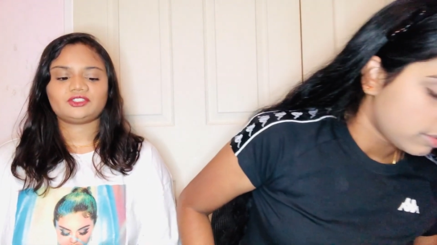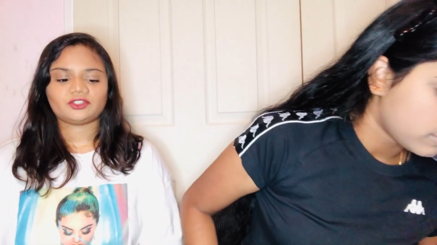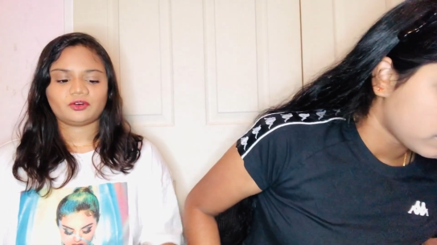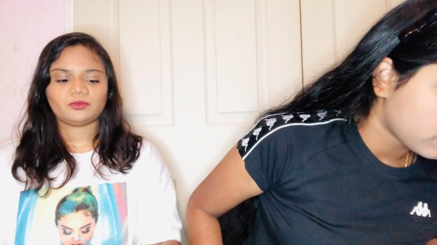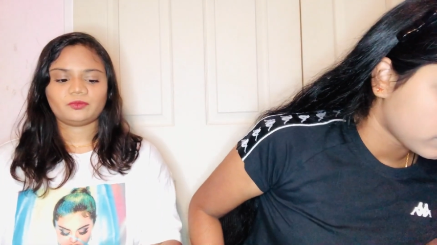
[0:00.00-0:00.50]

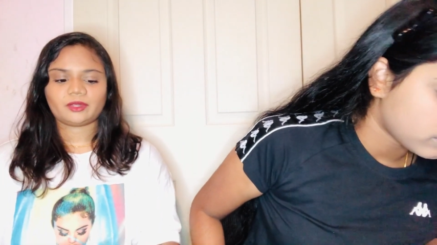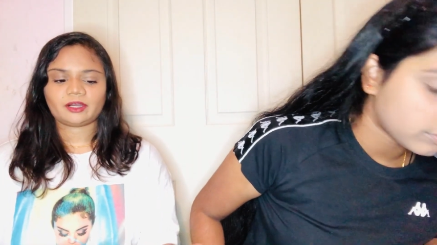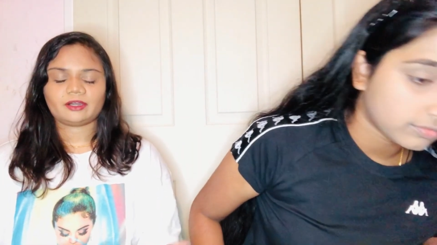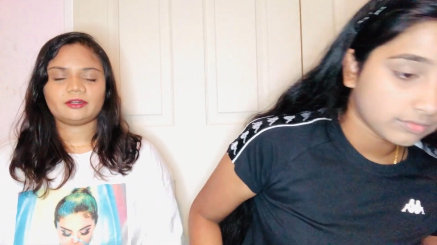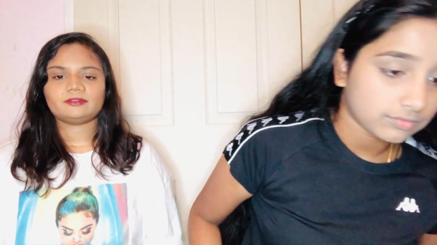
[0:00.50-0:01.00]
Speaker 1: don't
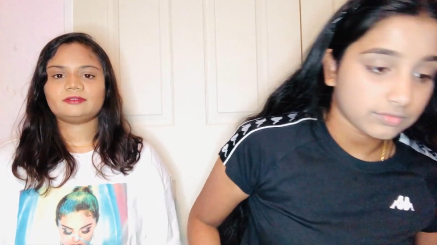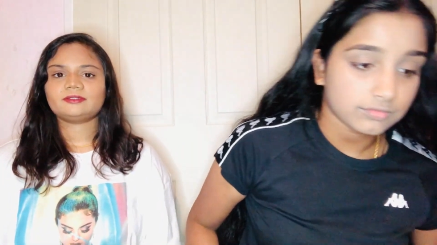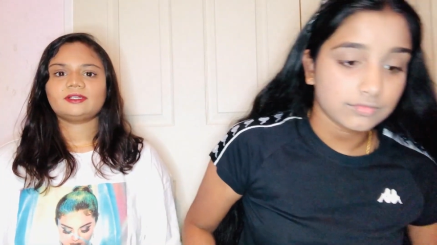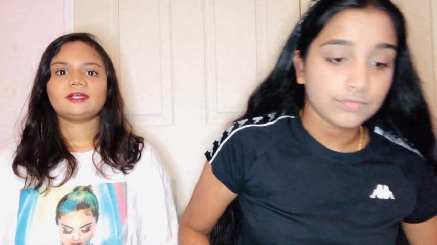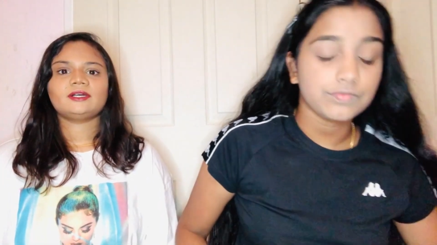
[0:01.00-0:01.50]
wear
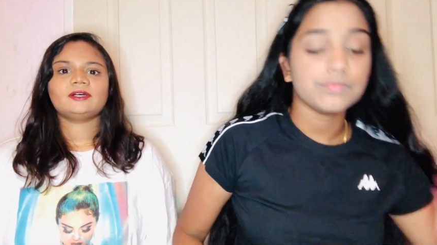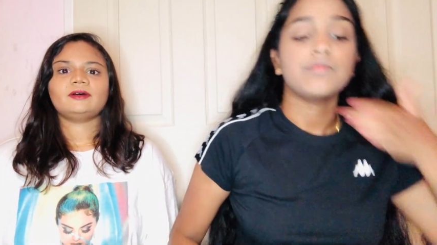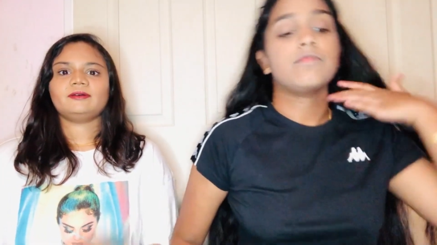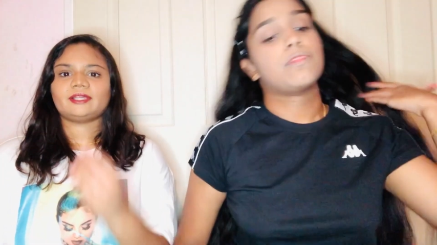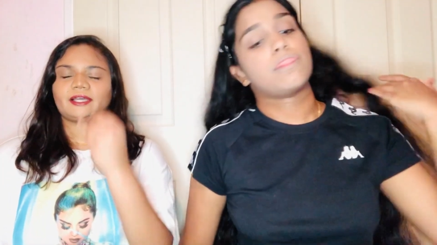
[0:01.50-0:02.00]

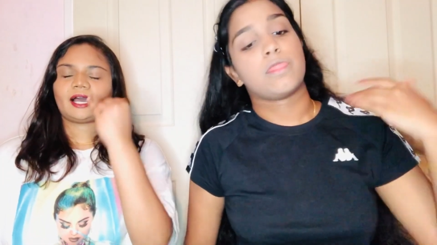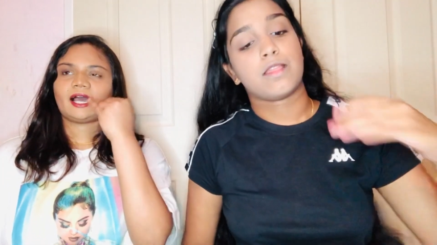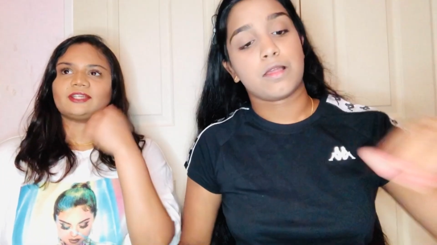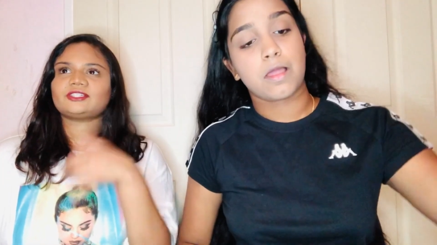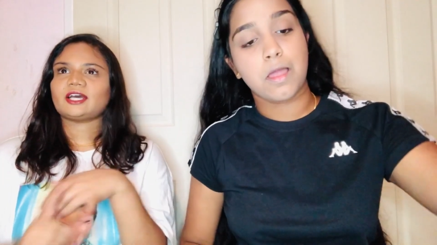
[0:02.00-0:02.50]
like
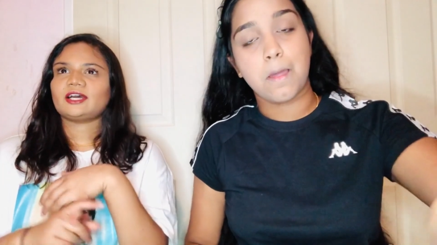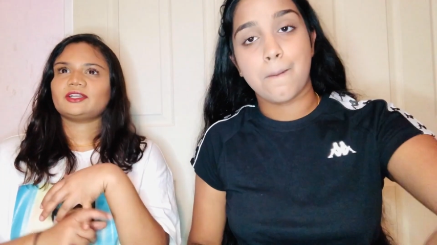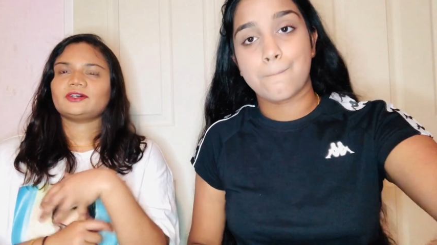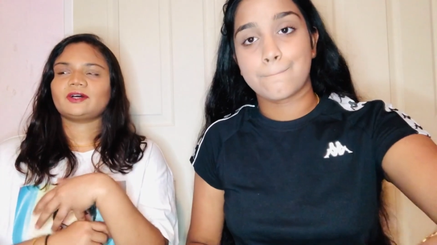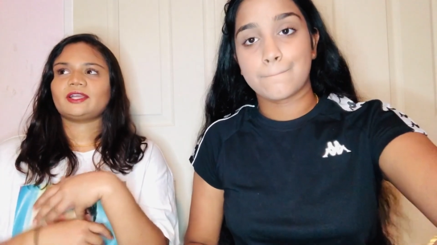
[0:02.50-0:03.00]

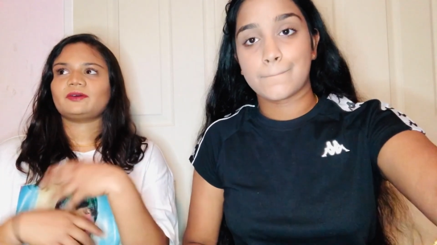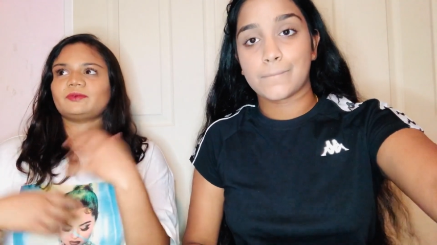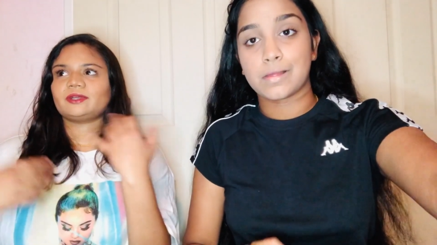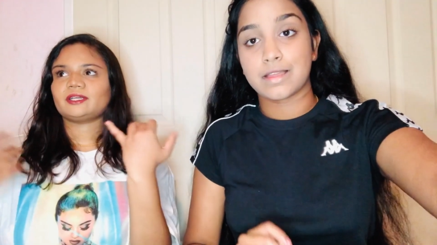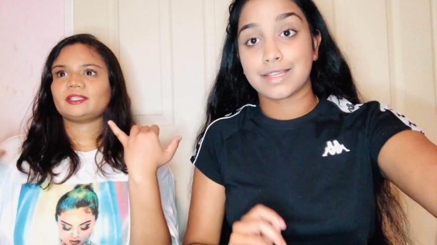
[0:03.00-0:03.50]
eyeshadow. I
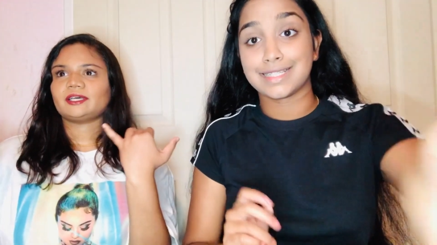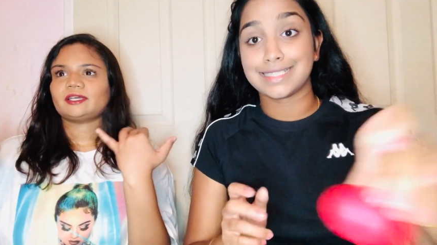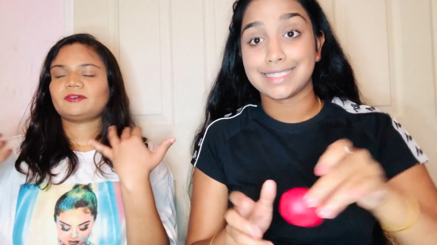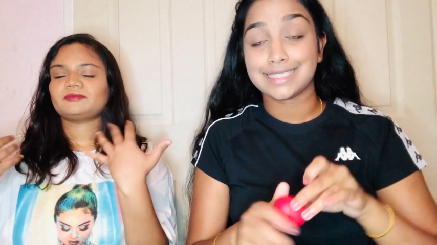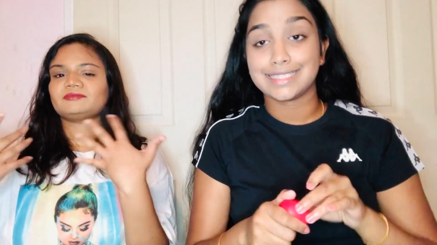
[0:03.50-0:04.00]
don't wear like
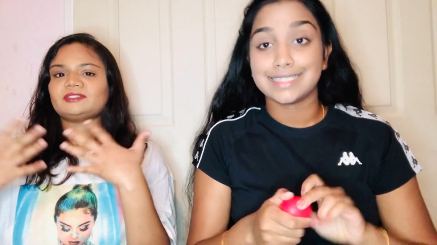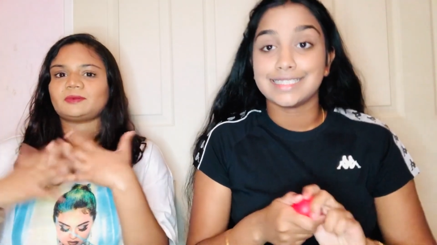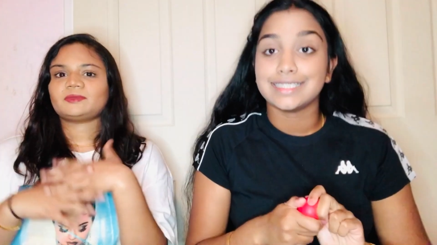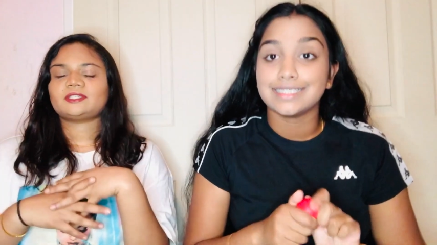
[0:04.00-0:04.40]
some.